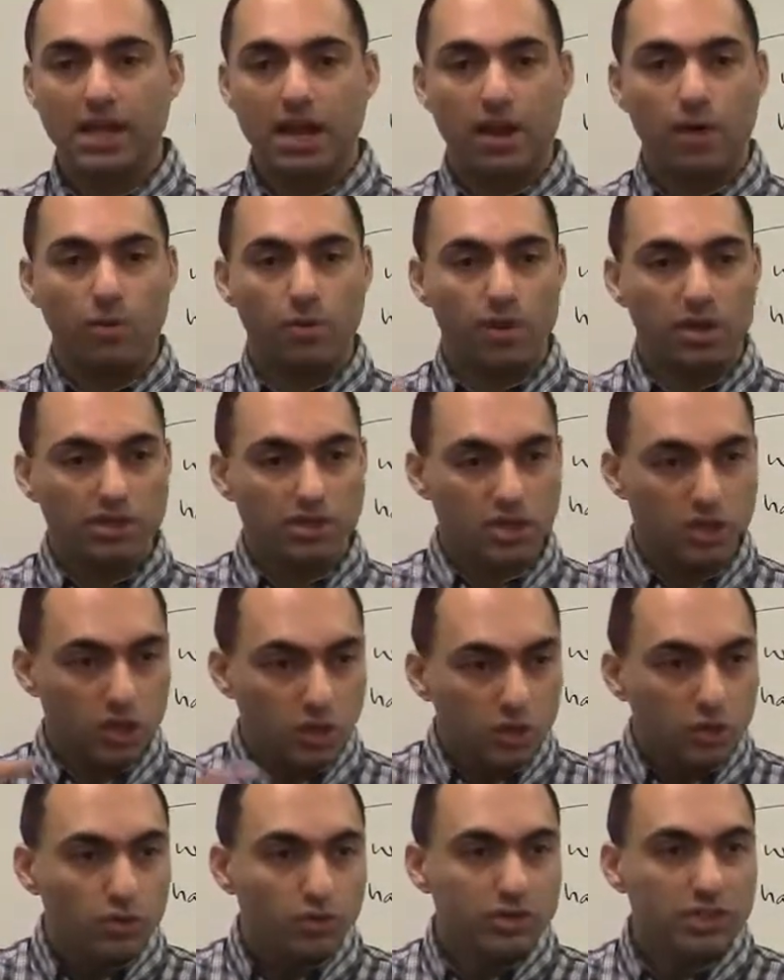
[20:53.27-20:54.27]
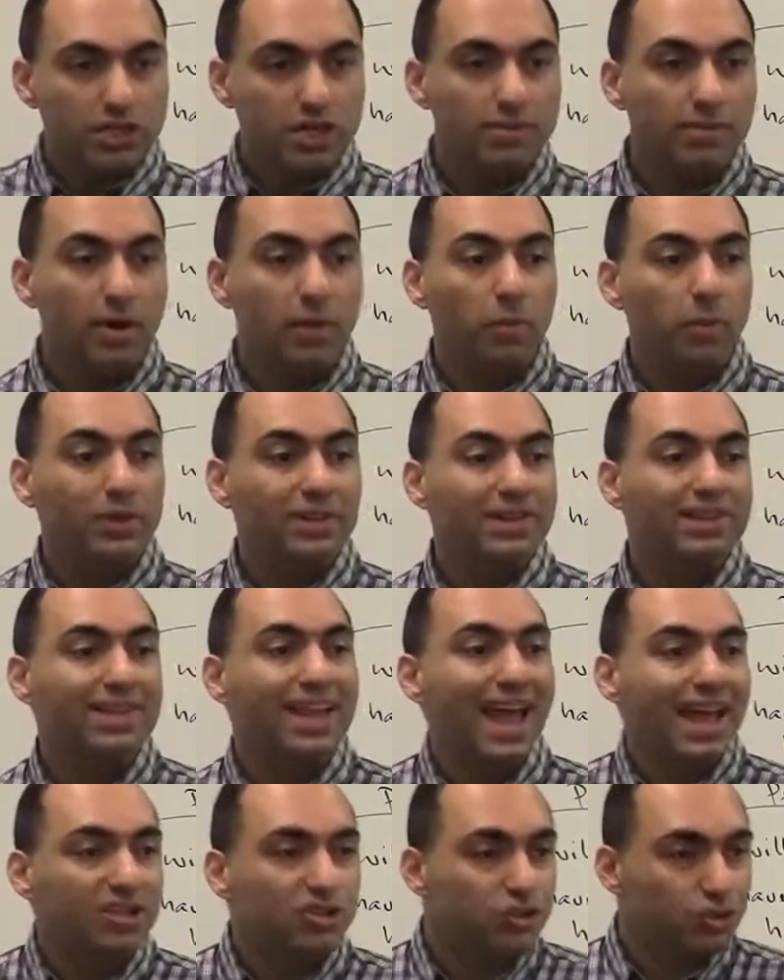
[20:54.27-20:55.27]
and I want you to come up with
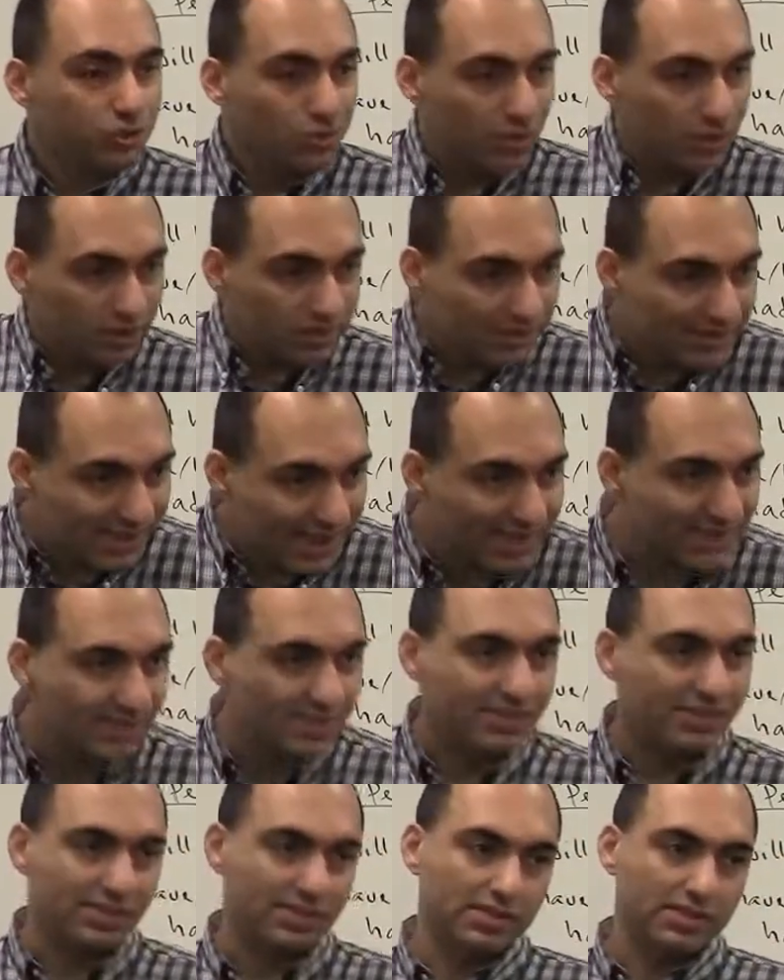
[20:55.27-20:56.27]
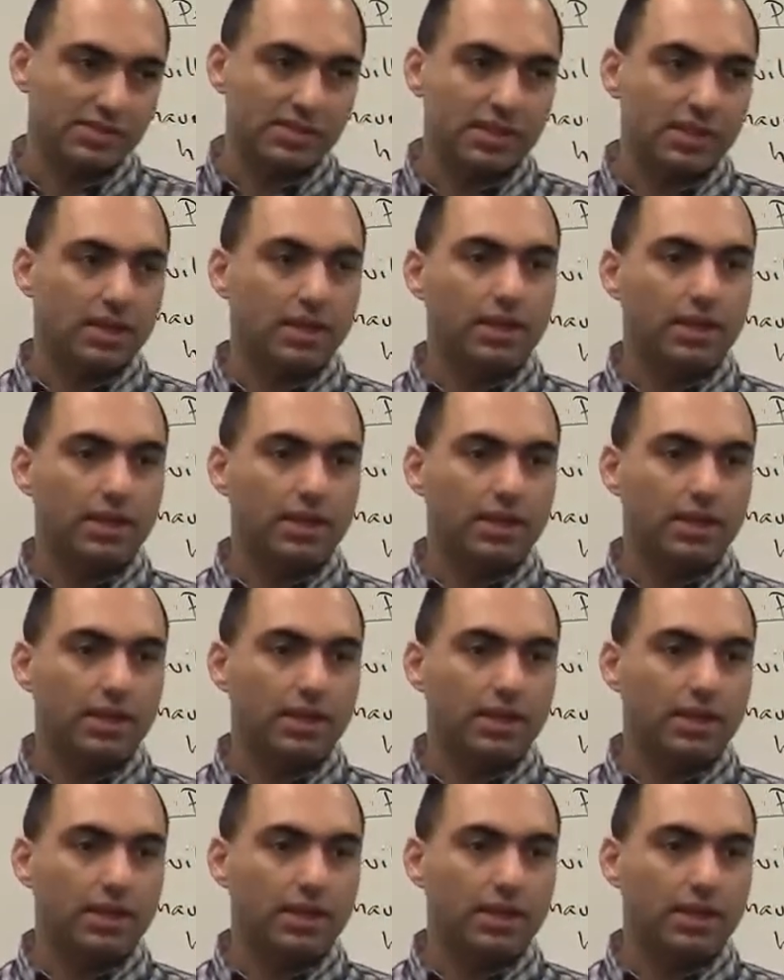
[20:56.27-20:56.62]
natural sentences.